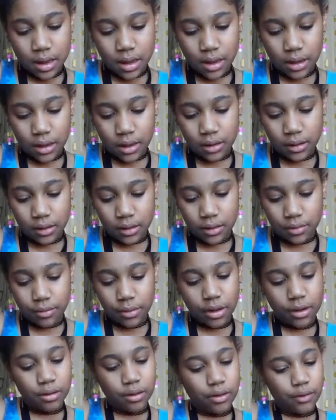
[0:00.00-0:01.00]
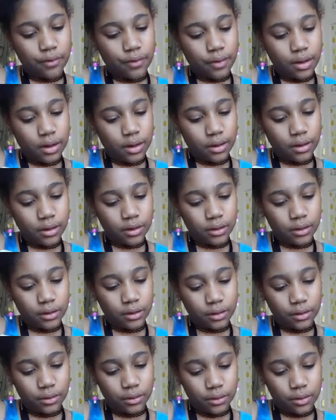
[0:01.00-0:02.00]
a good amount of hot
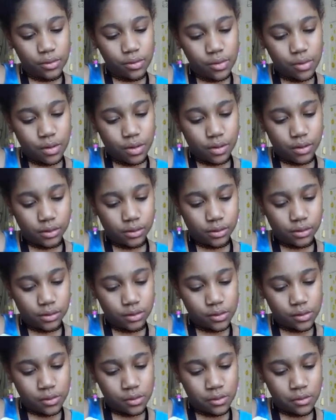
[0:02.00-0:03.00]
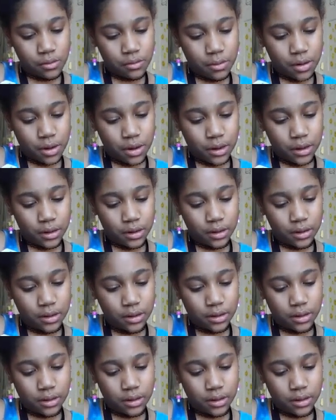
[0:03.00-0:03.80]
glue onto my